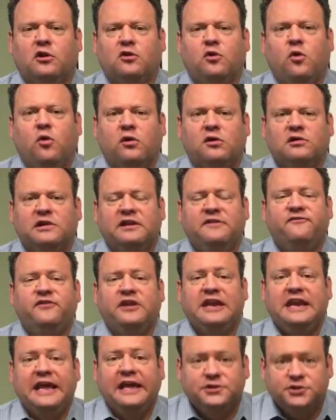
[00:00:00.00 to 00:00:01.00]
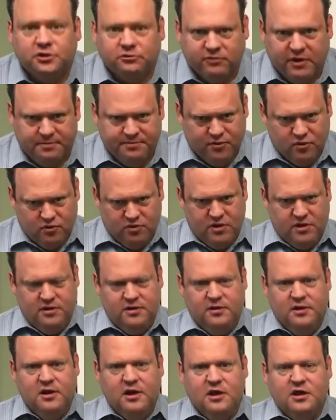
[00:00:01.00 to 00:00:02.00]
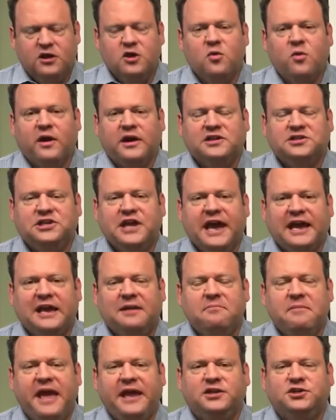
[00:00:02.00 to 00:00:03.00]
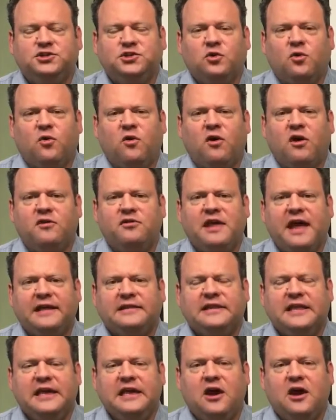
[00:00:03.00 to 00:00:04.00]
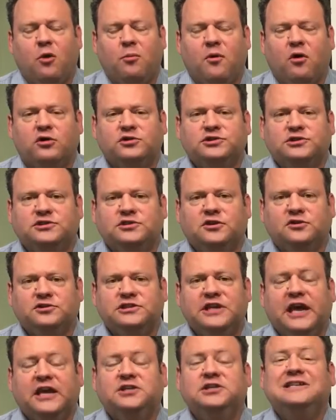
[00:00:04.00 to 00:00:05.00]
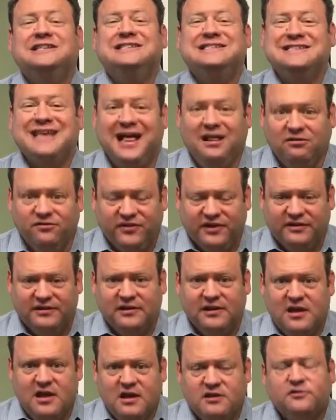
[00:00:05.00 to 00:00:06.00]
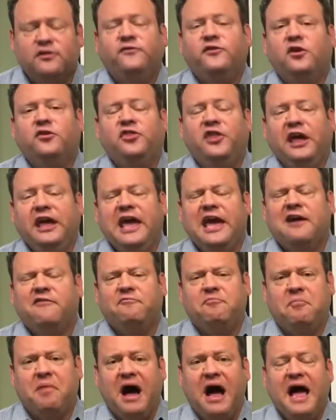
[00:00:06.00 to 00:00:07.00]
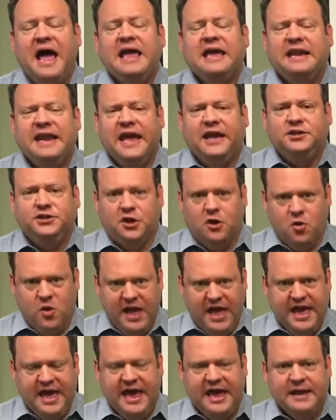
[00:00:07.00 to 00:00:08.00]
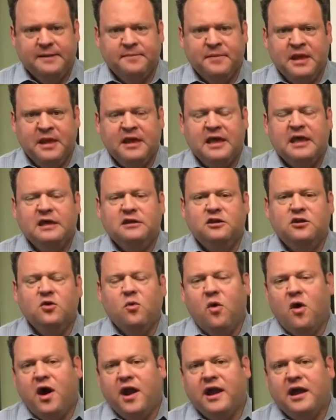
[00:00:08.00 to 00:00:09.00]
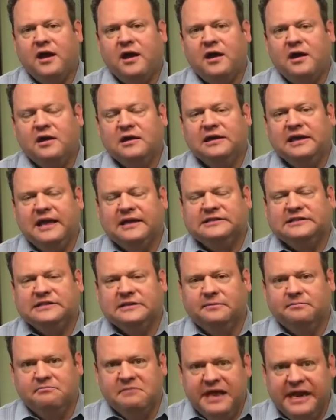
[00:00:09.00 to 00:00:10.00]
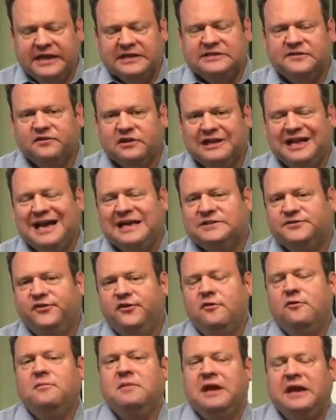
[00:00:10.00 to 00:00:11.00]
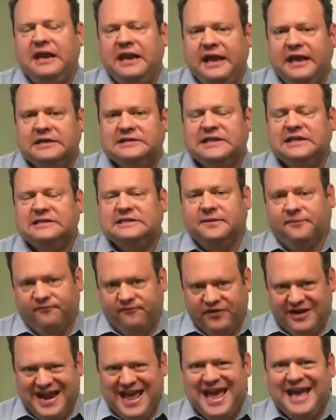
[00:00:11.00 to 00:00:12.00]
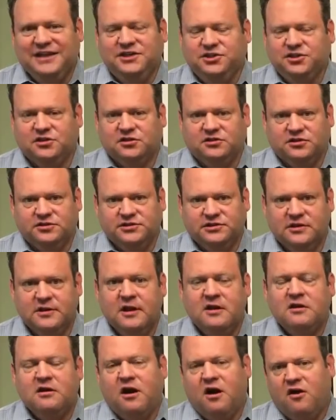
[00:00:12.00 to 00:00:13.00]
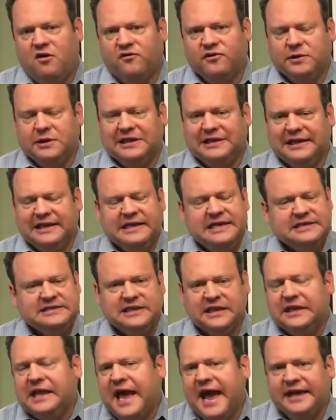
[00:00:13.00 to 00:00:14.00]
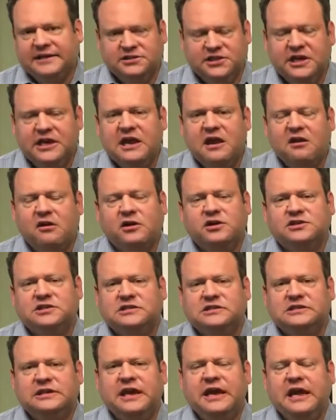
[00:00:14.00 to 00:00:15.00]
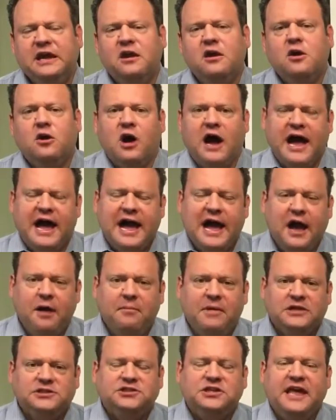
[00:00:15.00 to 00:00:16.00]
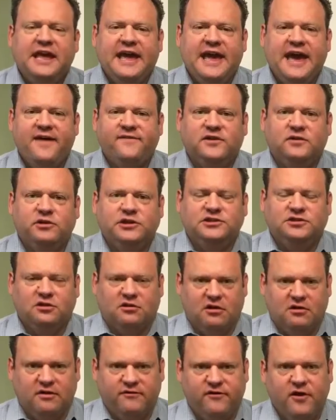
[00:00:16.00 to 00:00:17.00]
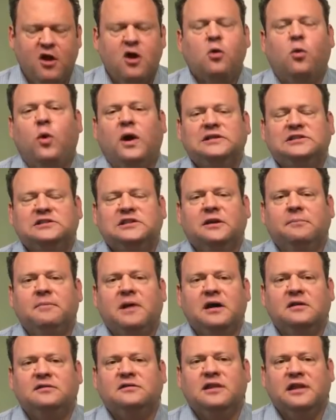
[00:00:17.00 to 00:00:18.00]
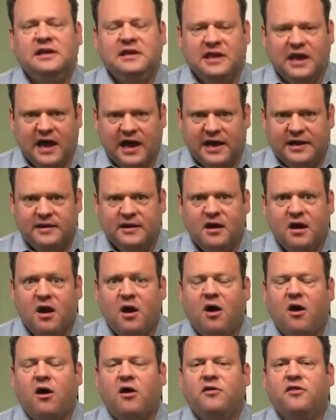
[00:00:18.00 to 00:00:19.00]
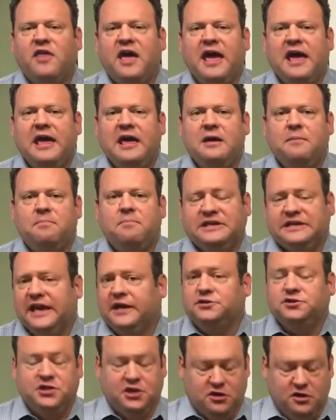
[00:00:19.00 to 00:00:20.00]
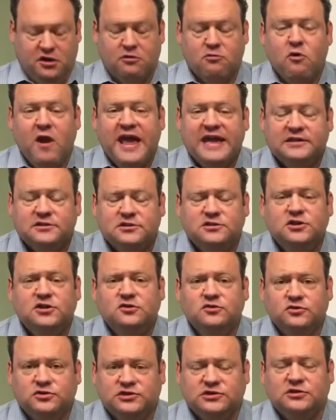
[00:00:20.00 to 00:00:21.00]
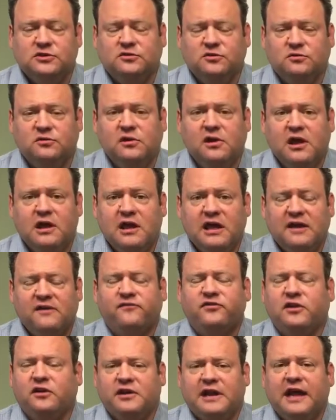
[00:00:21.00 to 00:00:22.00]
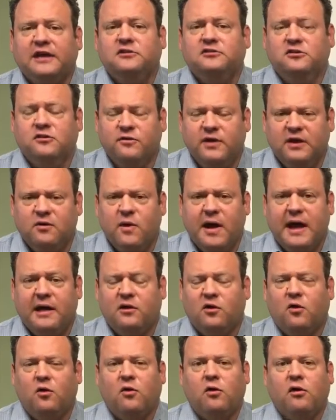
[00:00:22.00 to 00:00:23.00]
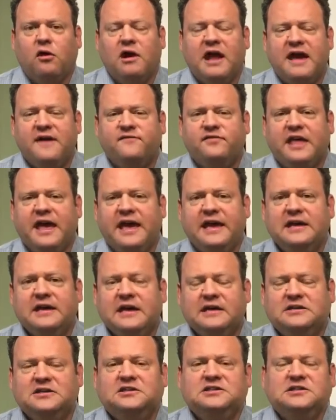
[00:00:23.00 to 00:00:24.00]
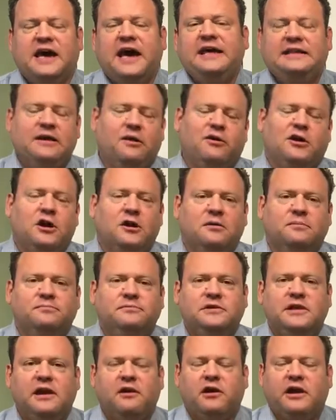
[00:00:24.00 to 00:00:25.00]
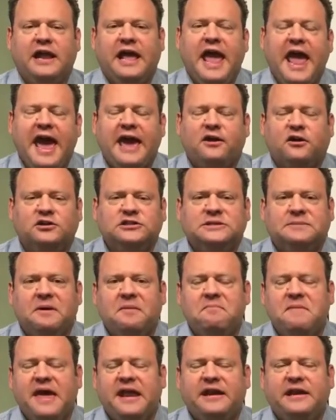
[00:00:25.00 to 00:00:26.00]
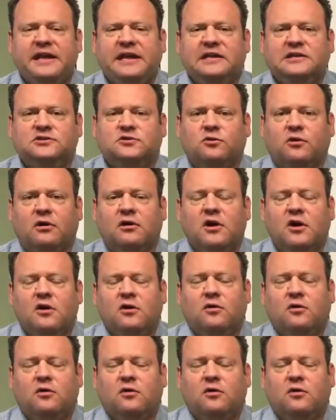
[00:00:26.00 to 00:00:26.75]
quarterly financial report. You want to check and make sure that the Homeowners Association is solvent. So if you're thinking of buying an HOA, you want to get some minutes of the last few meetings and some financials over at least the last year to see how much they have in reserve, what's their monthly nut, are they potentially going to raise dues soon if they're not doing well, or have they decided they're going to add on some amenities or